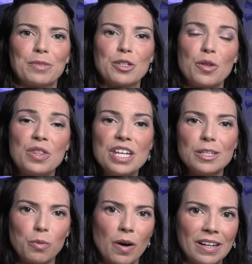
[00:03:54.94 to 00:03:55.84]
So
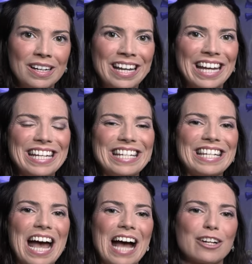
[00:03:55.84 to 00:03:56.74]
this one
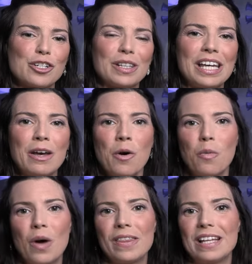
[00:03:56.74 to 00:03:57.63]
is actually
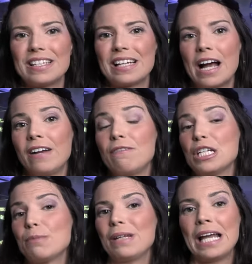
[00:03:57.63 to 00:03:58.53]
one that's kind of
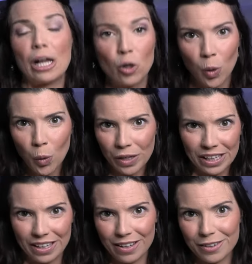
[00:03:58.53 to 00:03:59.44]
displaying
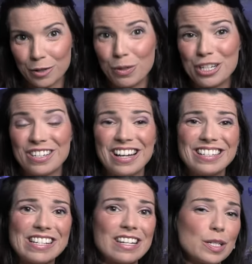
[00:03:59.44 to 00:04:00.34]
courting colors, which is
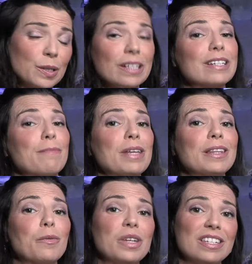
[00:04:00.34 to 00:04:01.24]
not necessarily something
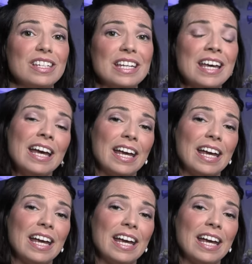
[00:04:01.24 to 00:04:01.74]
that we see